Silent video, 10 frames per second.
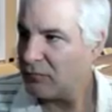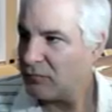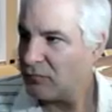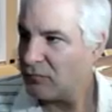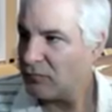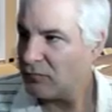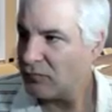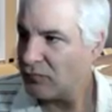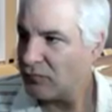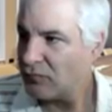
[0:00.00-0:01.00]

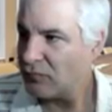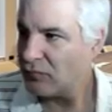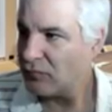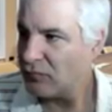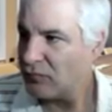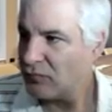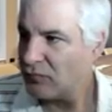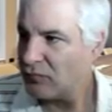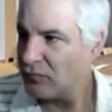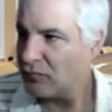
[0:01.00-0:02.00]

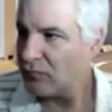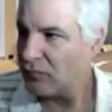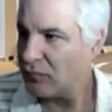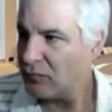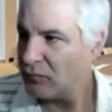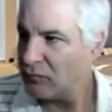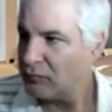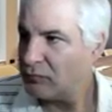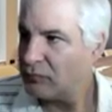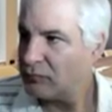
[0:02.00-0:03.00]

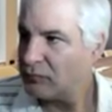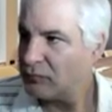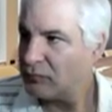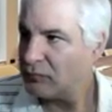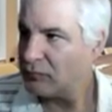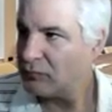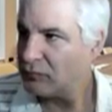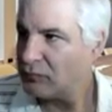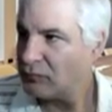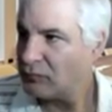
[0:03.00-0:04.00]

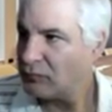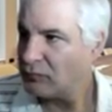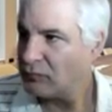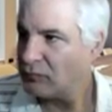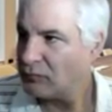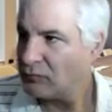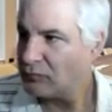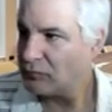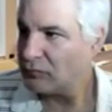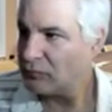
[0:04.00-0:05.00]

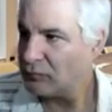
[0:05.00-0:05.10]
The person shown says nothing.